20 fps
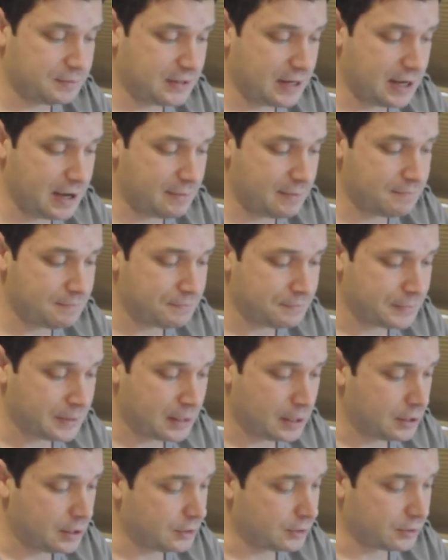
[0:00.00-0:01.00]
drip tip,
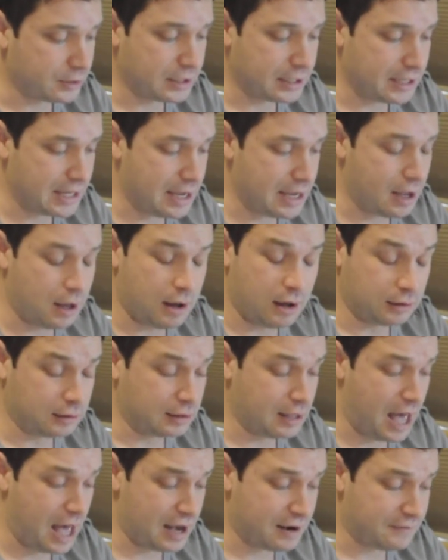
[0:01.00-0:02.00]
you're going to get
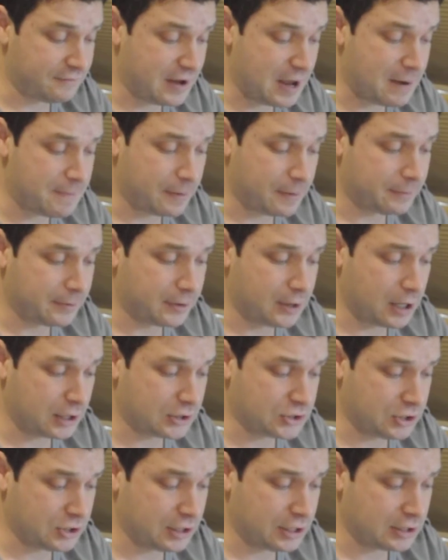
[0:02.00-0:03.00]
a lot of vapor
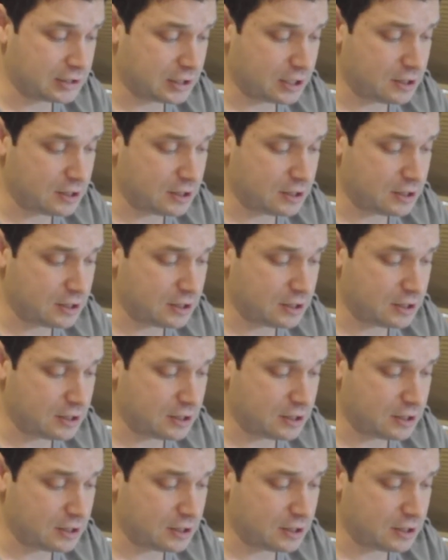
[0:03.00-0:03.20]
production.